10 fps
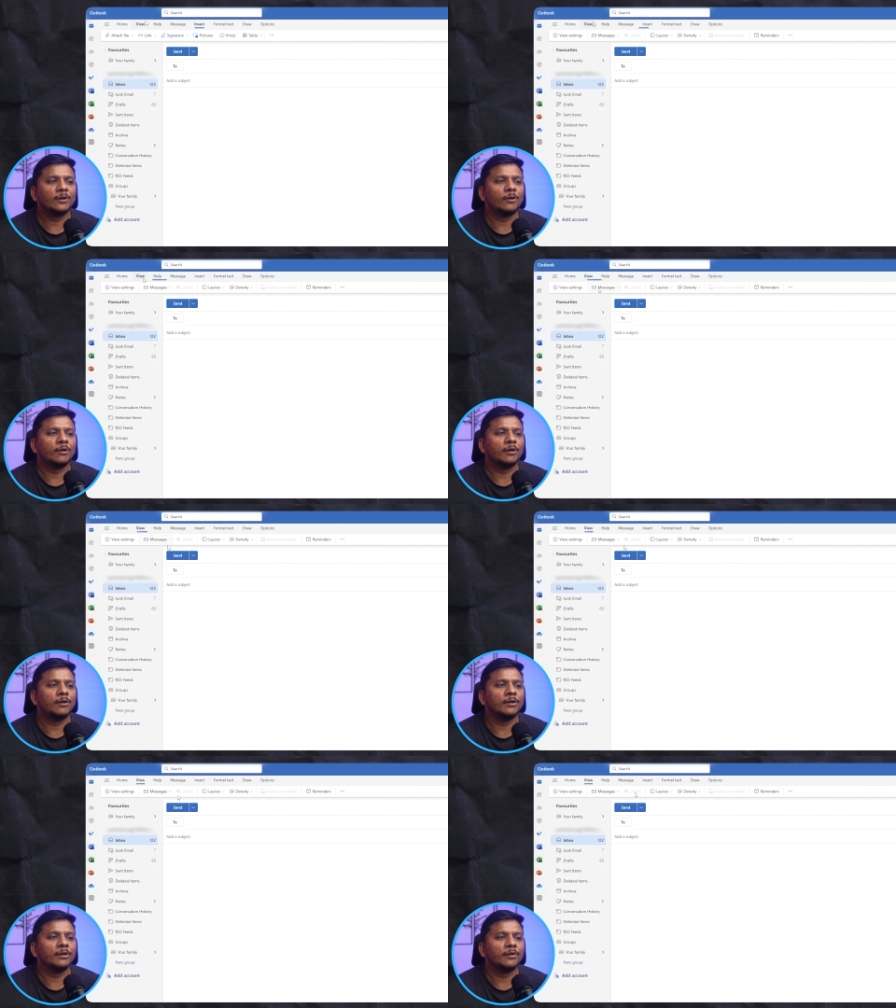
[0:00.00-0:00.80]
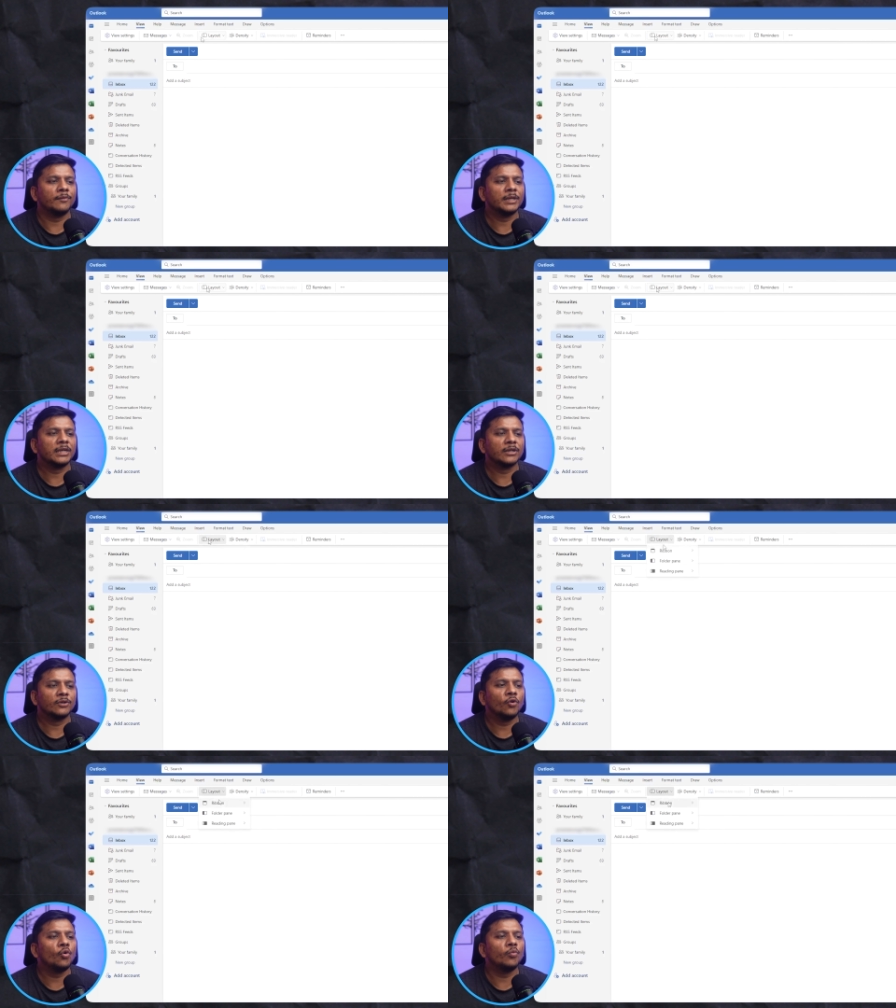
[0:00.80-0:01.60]
or we can
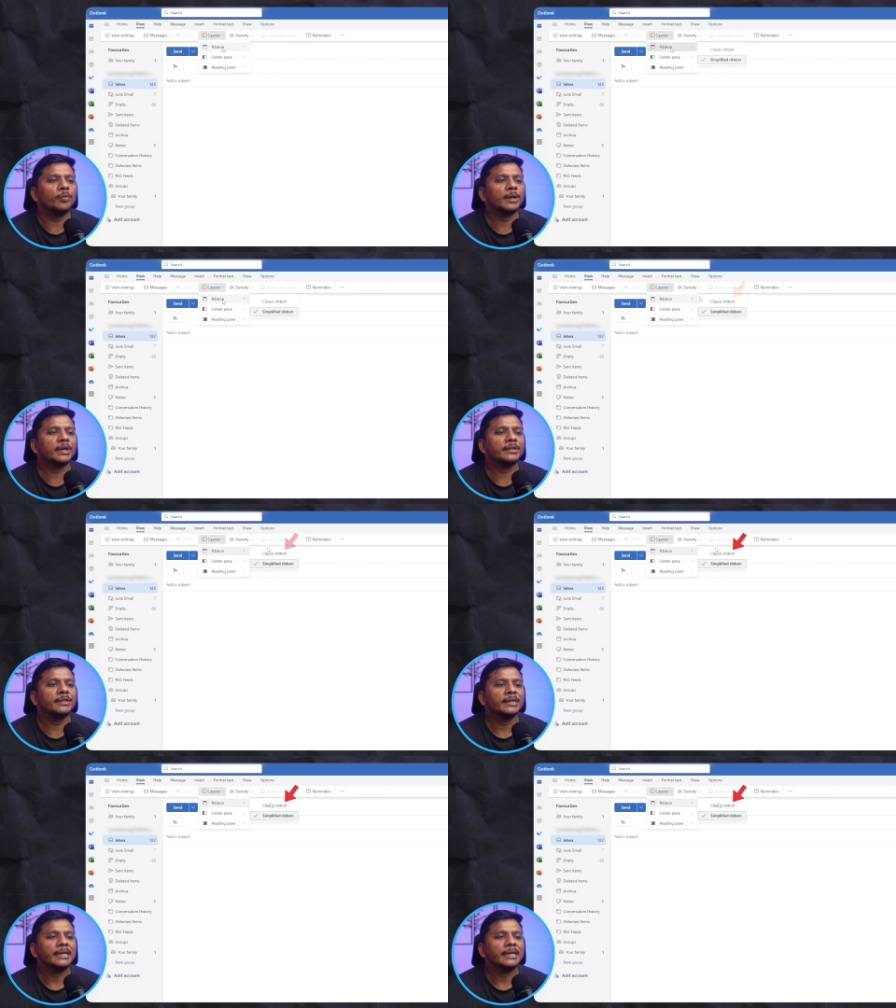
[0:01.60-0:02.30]
go with